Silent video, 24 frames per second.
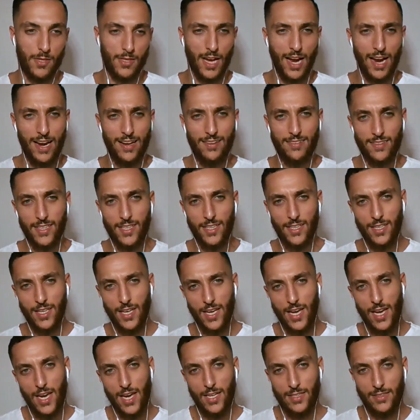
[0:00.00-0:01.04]
But I
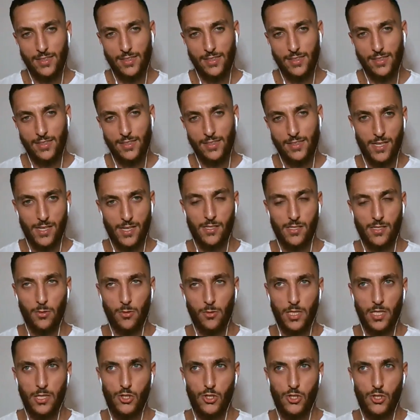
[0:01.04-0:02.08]
think that the
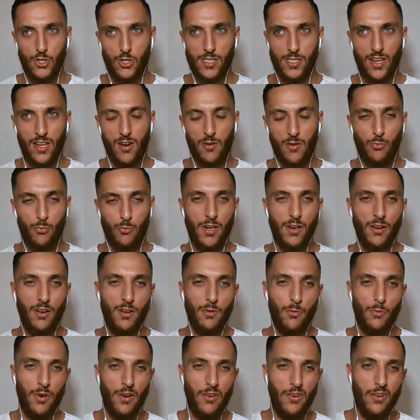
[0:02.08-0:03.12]
Masternode niche is a
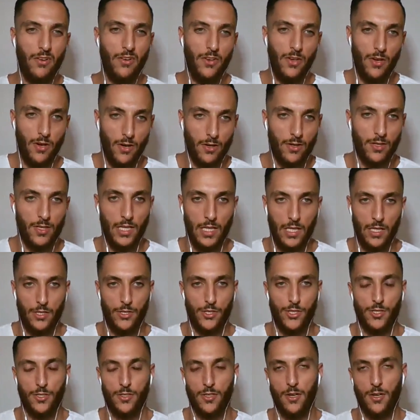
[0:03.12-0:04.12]
really, really young niche.